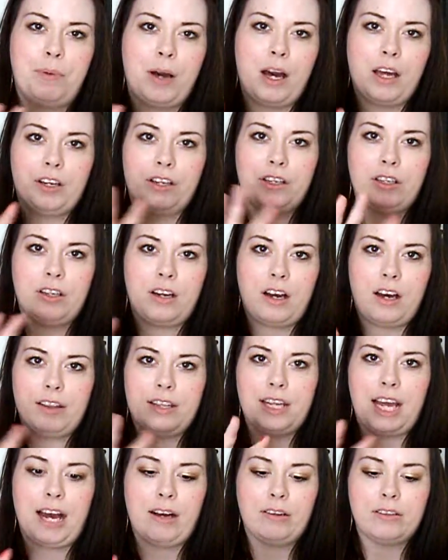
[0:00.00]
butter
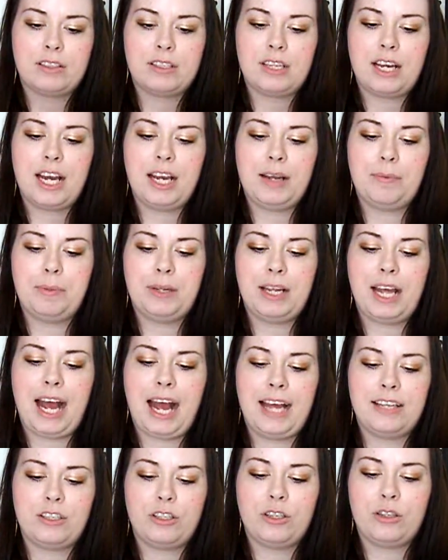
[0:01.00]
on the outside, but
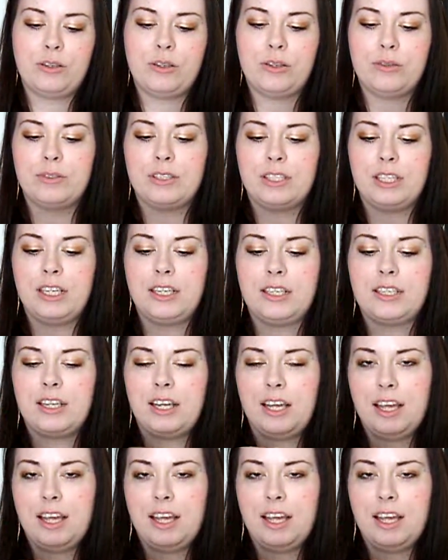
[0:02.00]
as you use it,